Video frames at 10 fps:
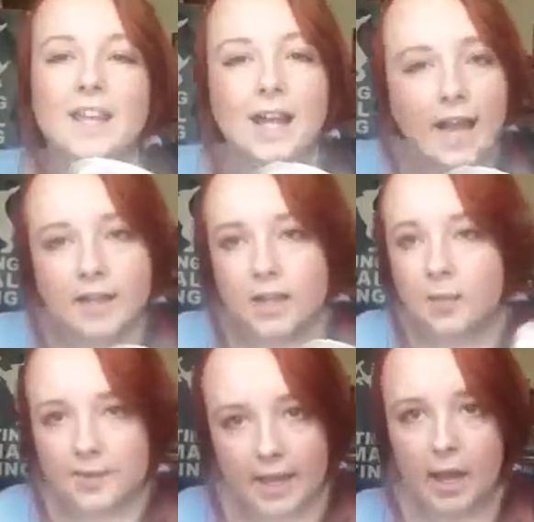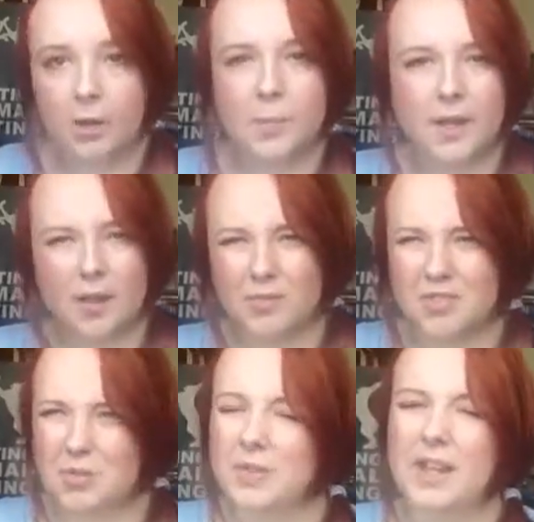ylang coming out a bit. I'm
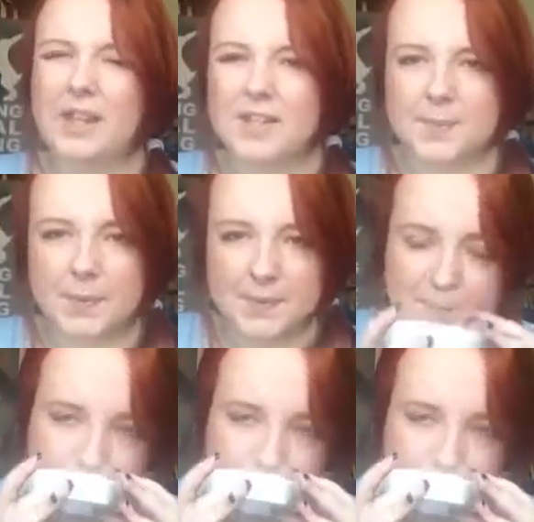not sure what that is, but